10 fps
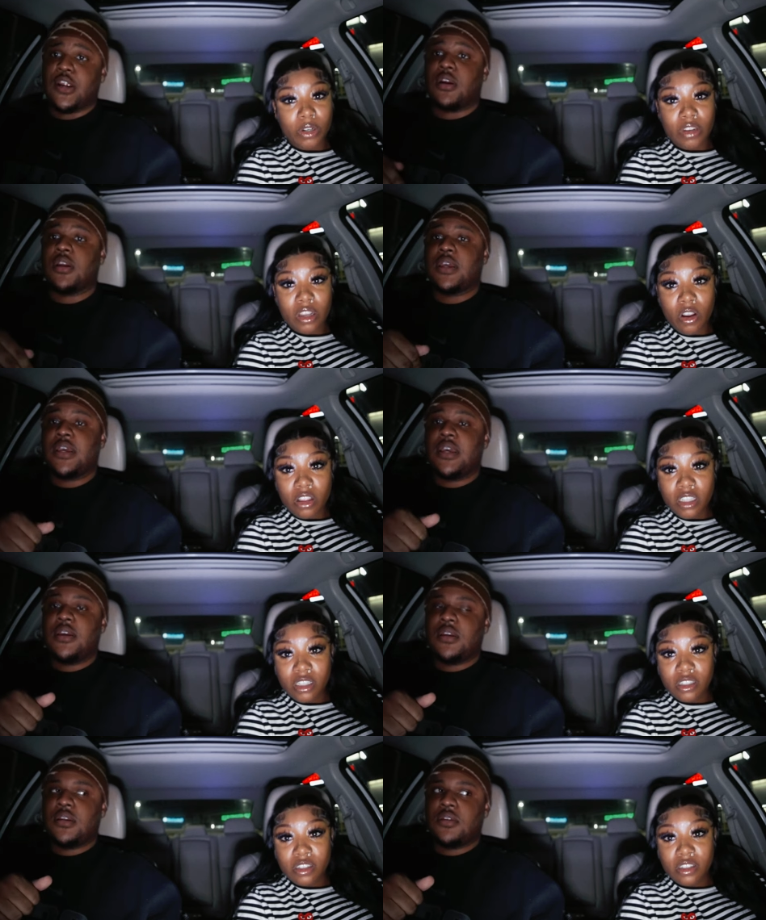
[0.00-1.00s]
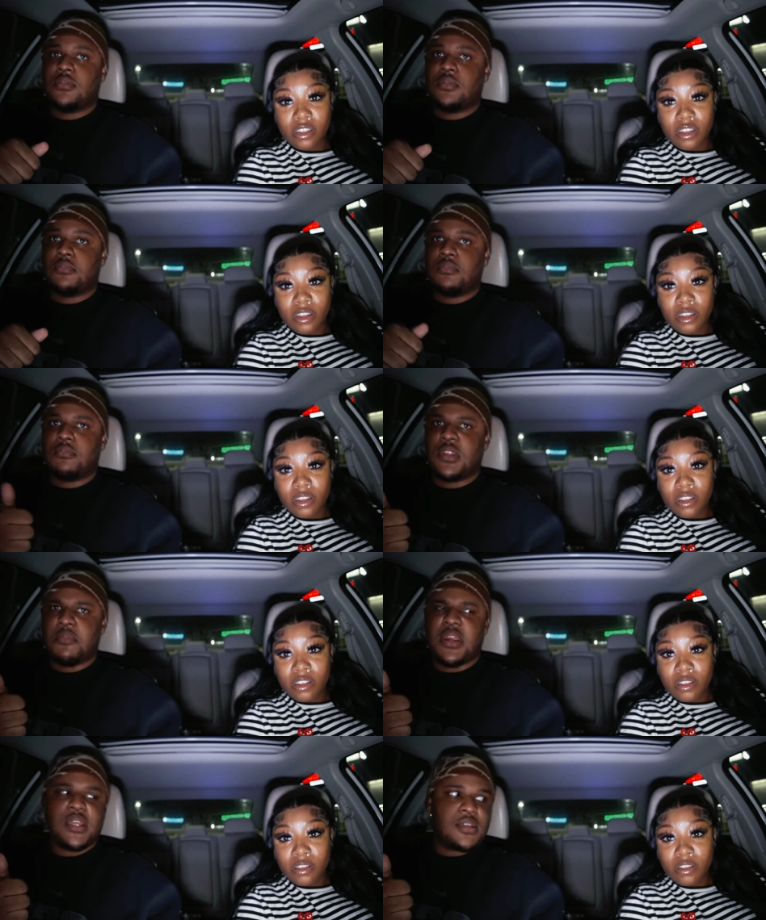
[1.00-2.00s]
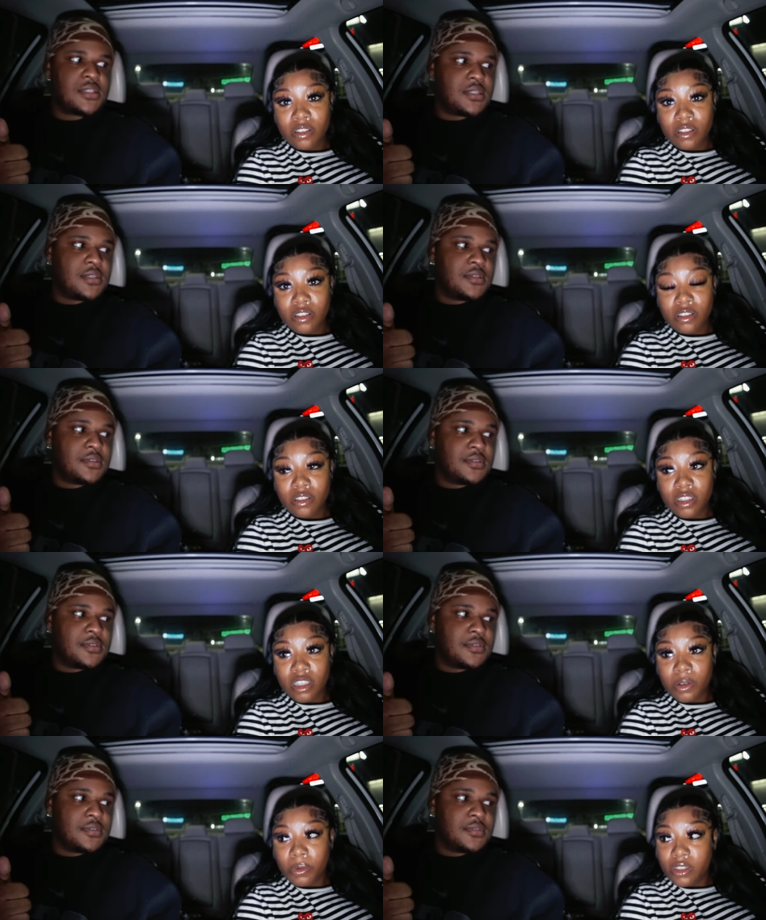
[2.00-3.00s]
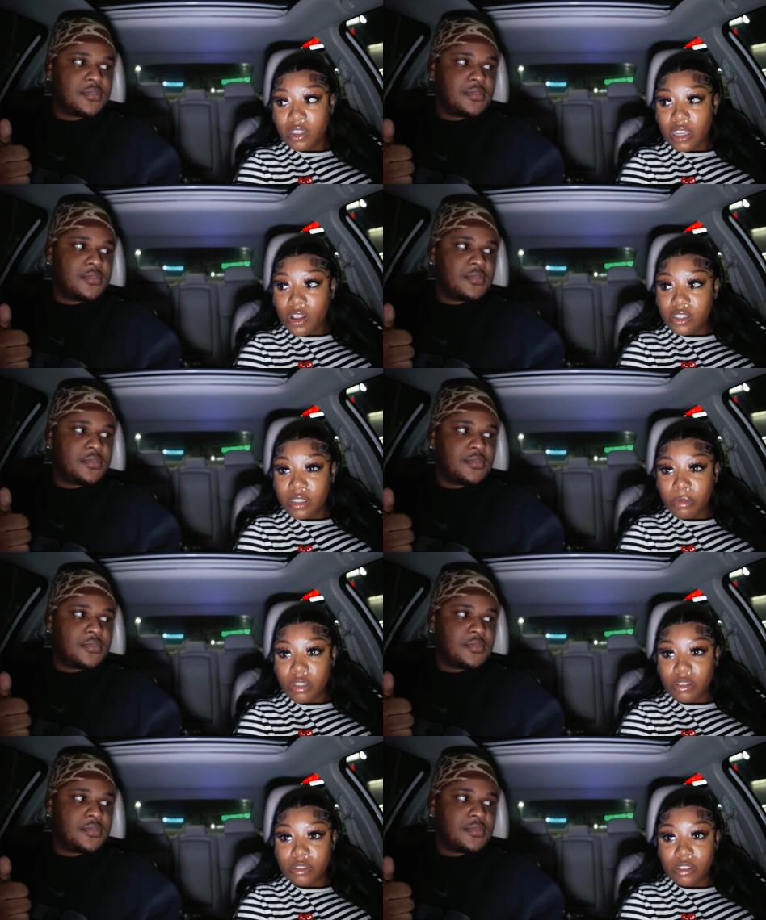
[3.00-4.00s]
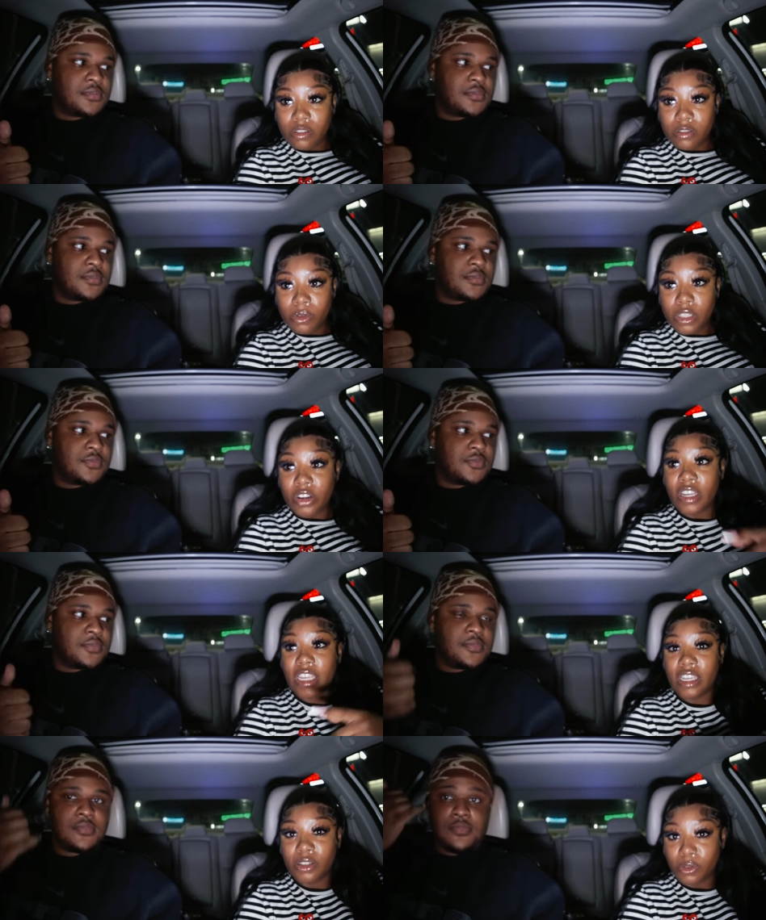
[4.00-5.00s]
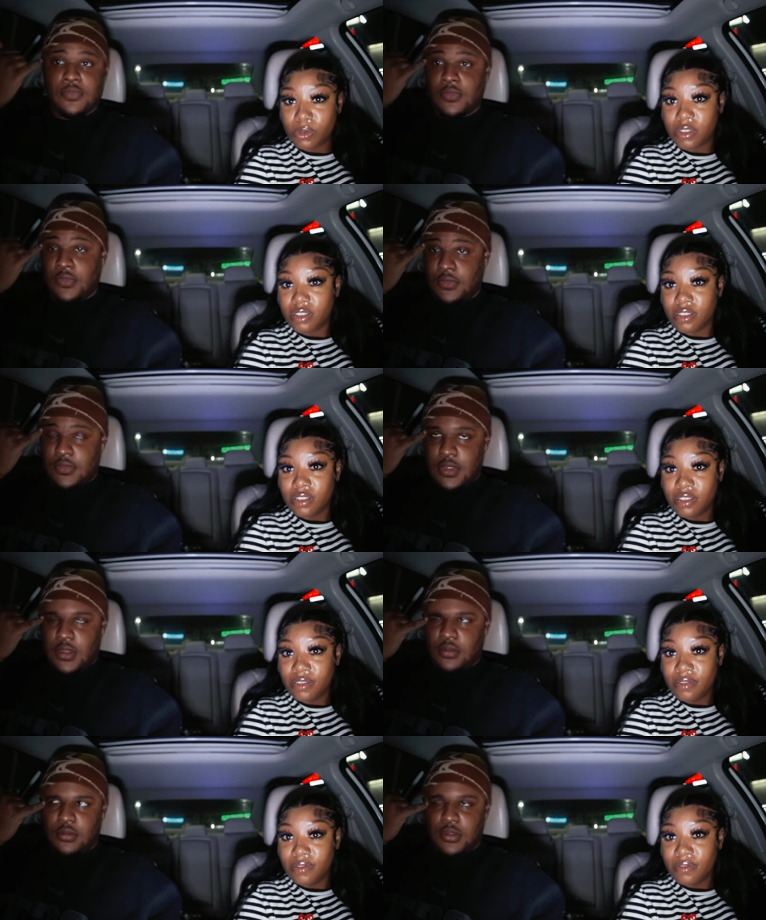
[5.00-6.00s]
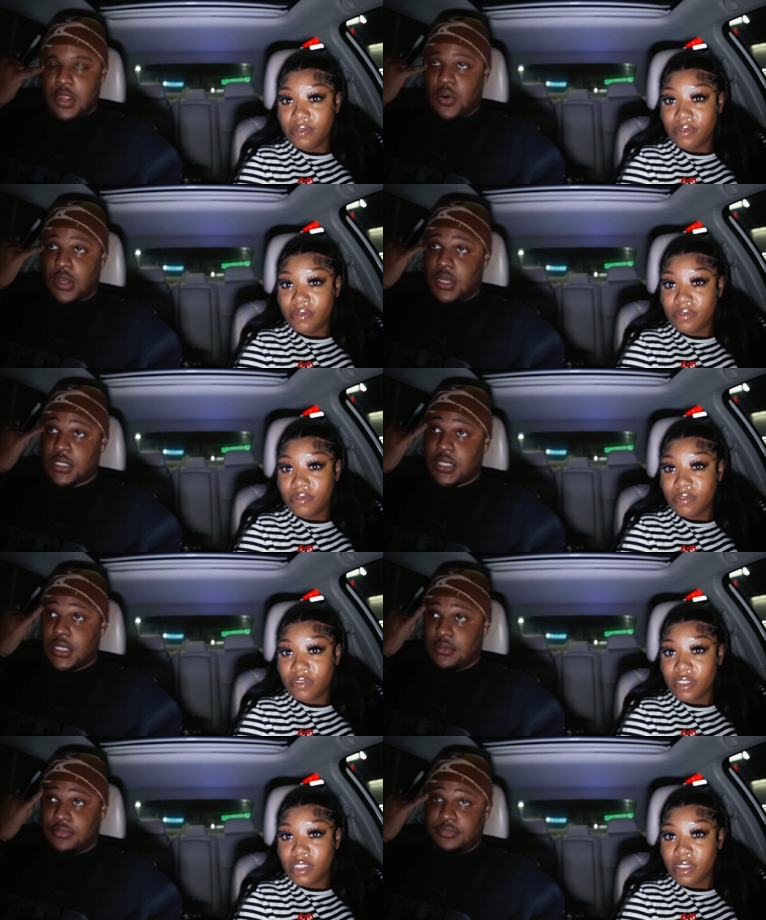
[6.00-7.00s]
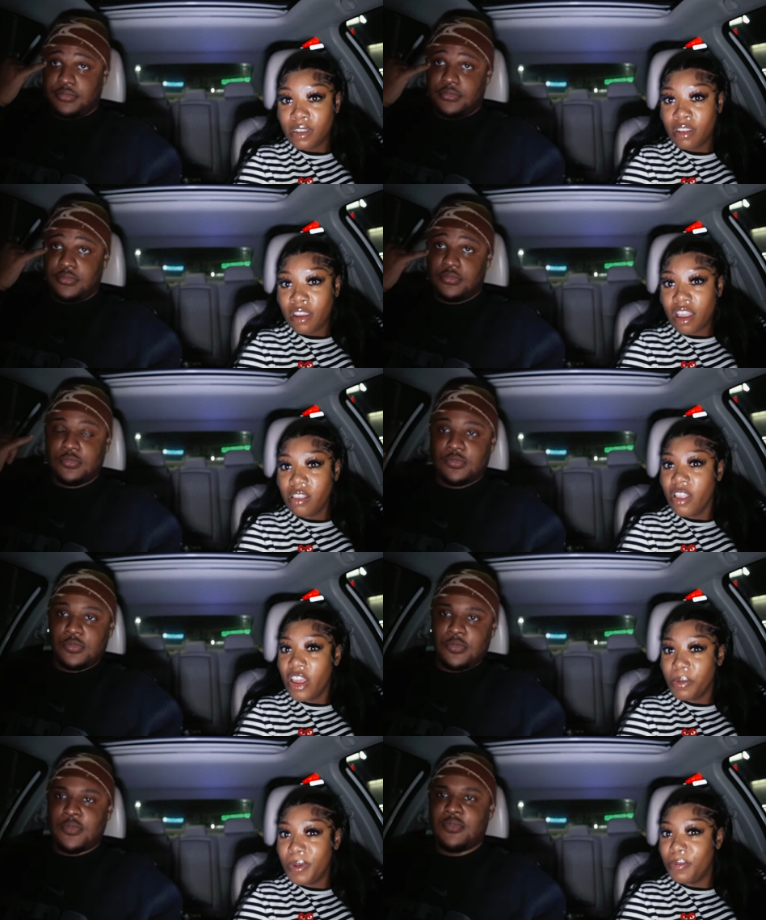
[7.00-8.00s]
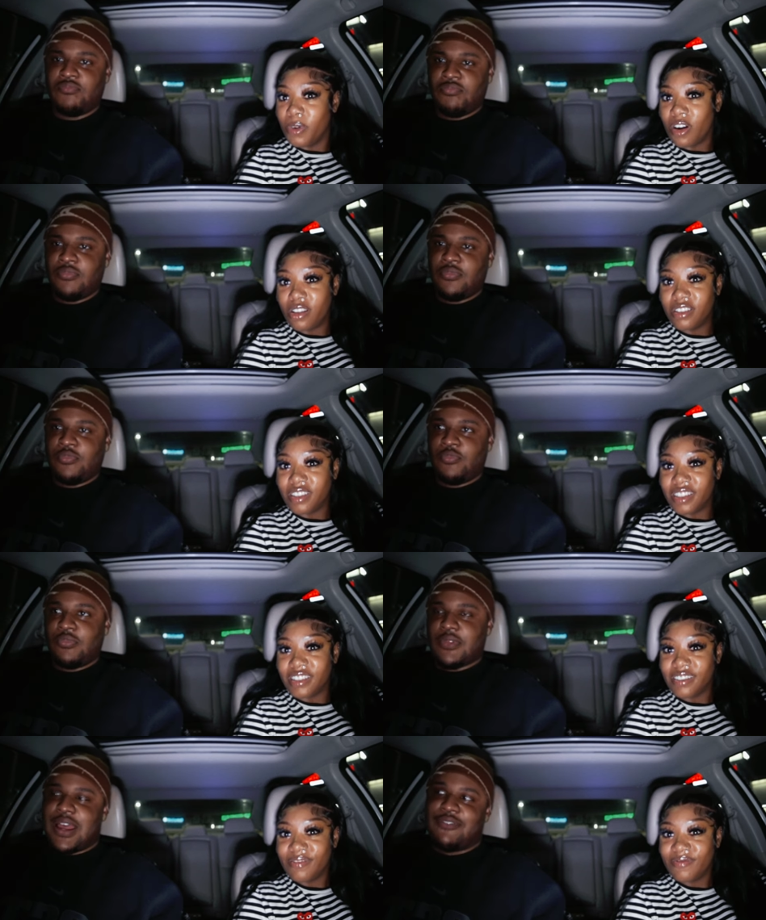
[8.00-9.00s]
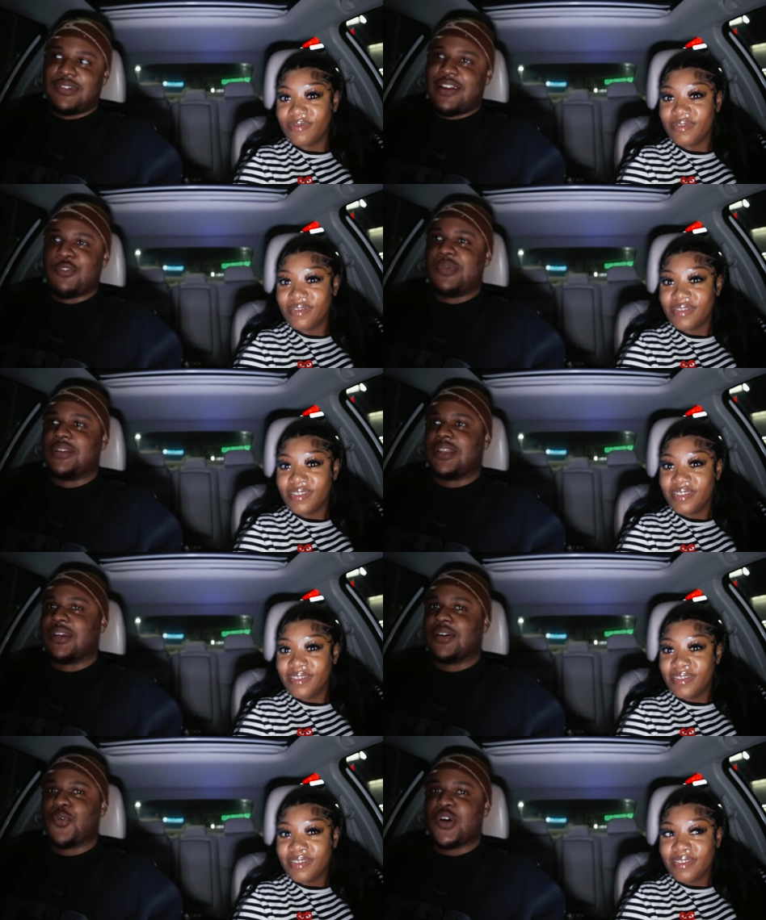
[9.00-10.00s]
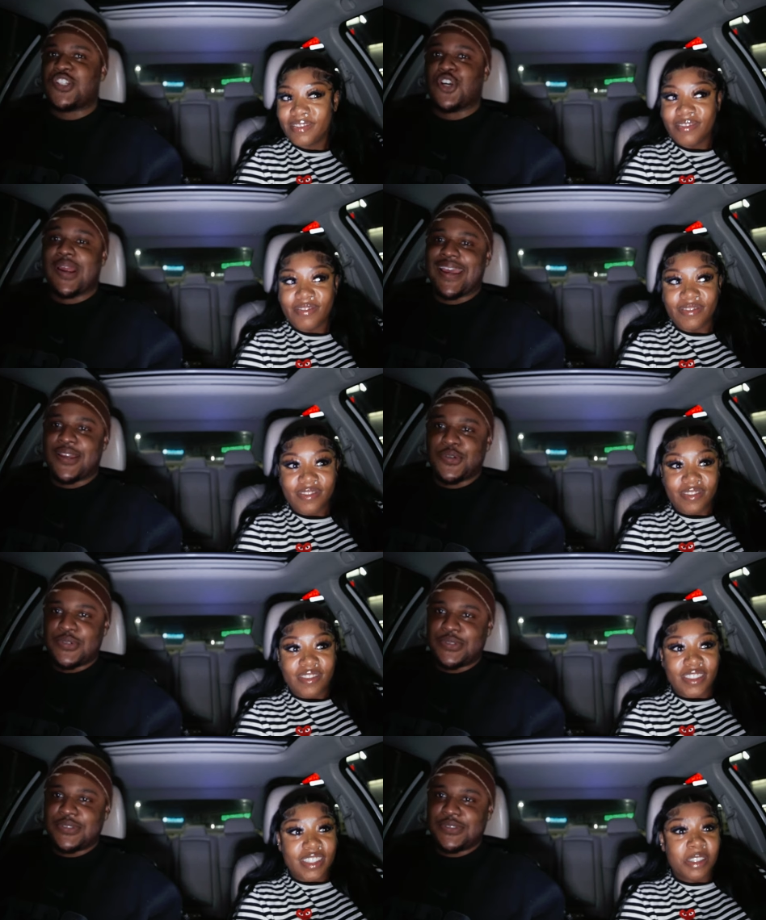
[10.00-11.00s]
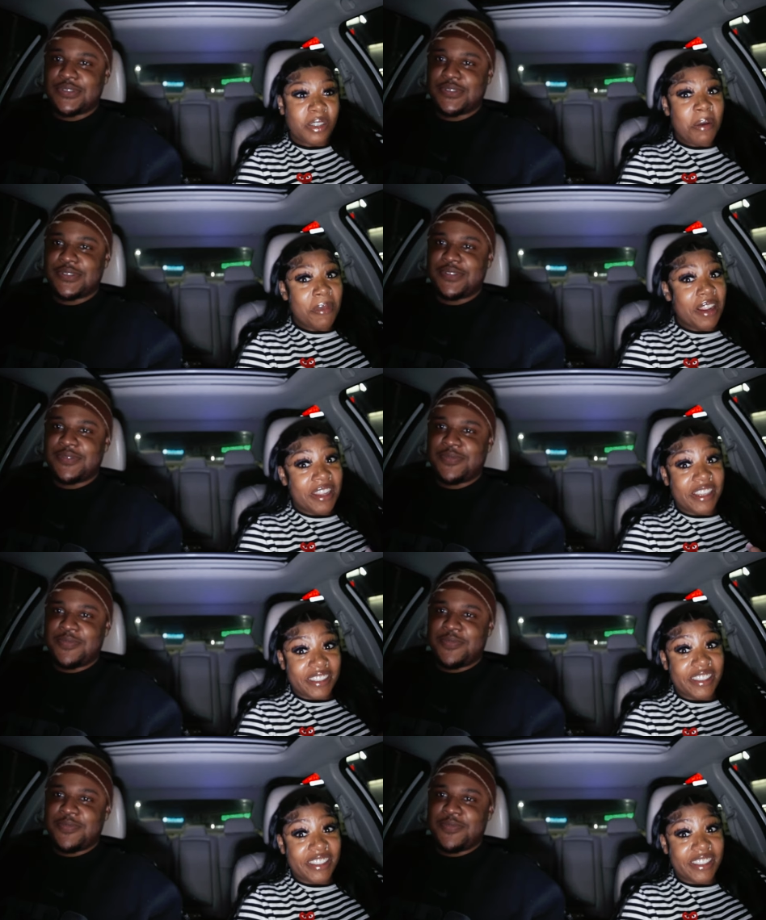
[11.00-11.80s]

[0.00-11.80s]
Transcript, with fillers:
Speaker 1: do they call it your medias yeah what they call it something else though your handles mm,
Speaker 2: no one calls it that
Speaker 1: a lot of people call it that
Speaker 2: i've never been like what's your handle
Speaker 1: Somebody has